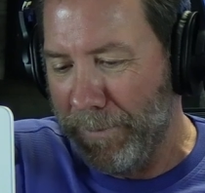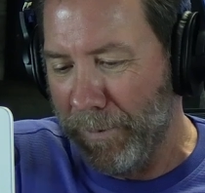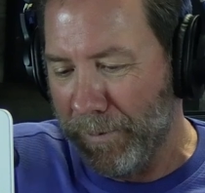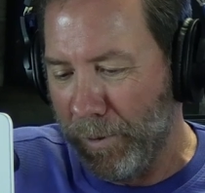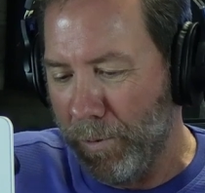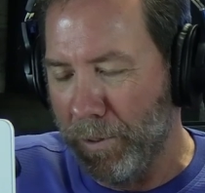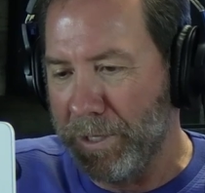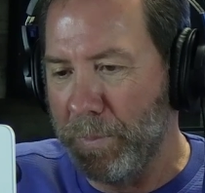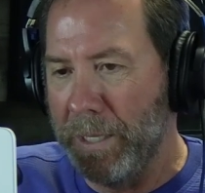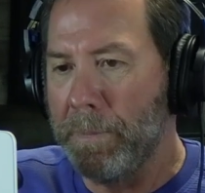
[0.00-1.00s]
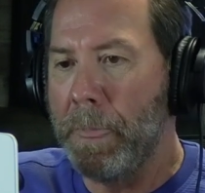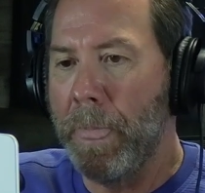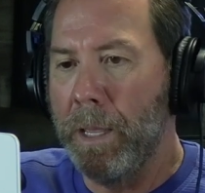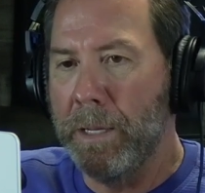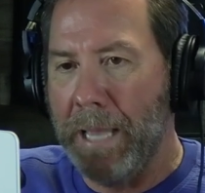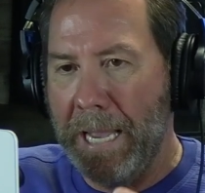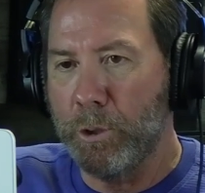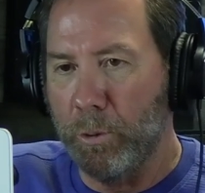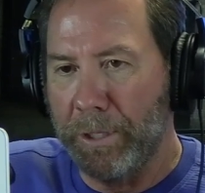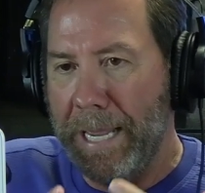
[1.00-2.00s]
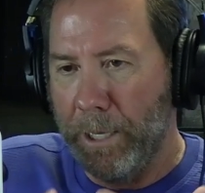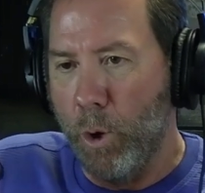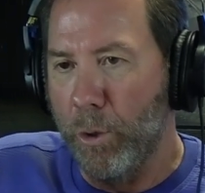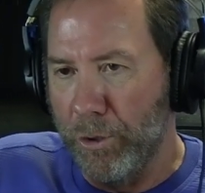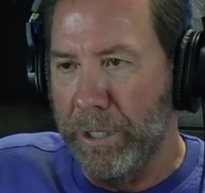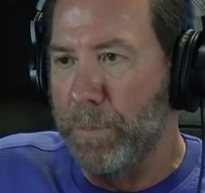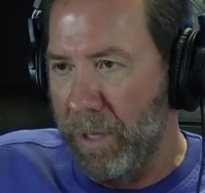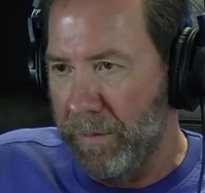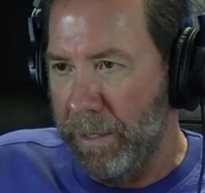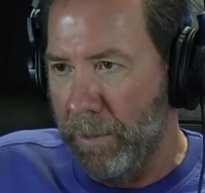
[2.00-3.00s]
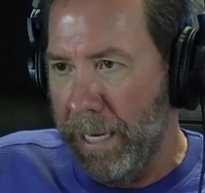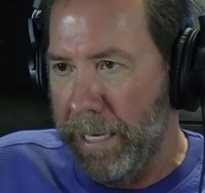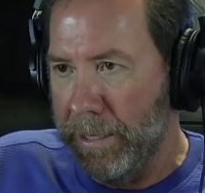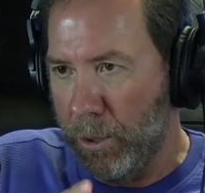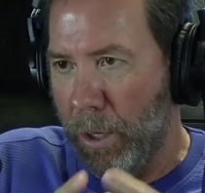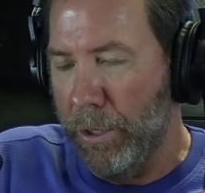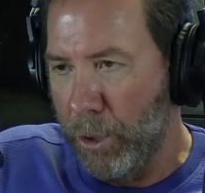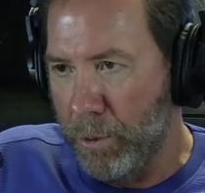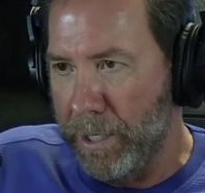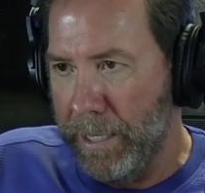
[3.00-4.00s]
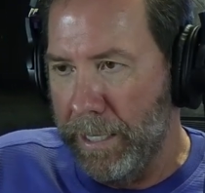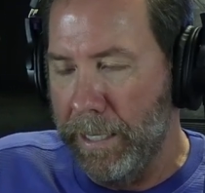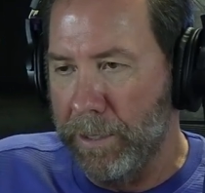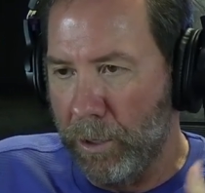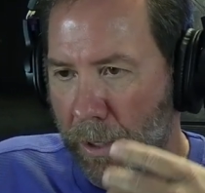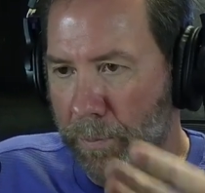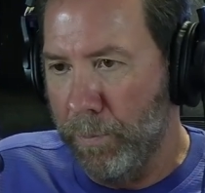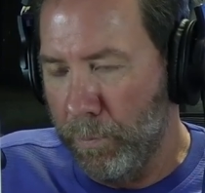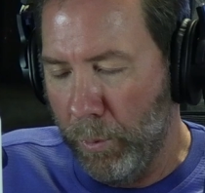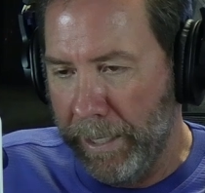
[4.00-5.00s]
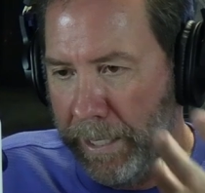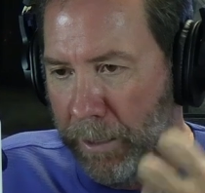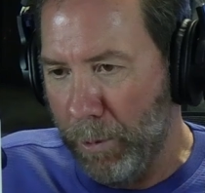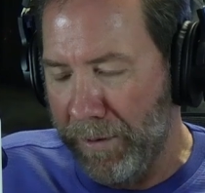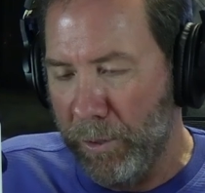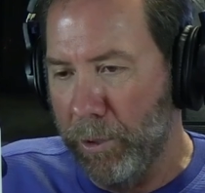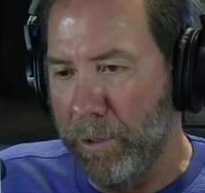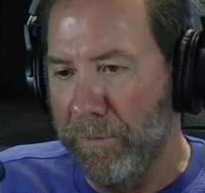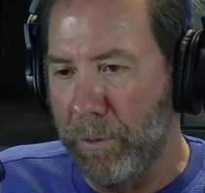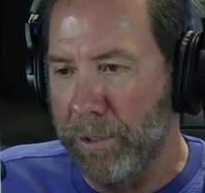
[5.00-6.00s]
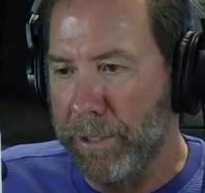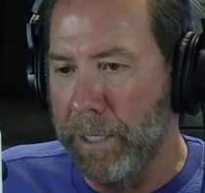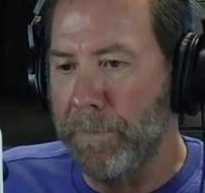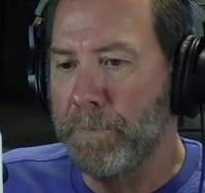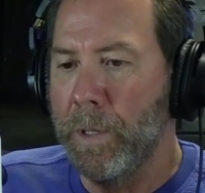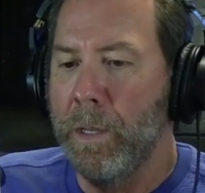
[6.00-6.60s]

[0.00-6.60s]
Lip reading: it, of course, but to actually take ownership of it, right? And start using it and start bringing the revenue in for yourself.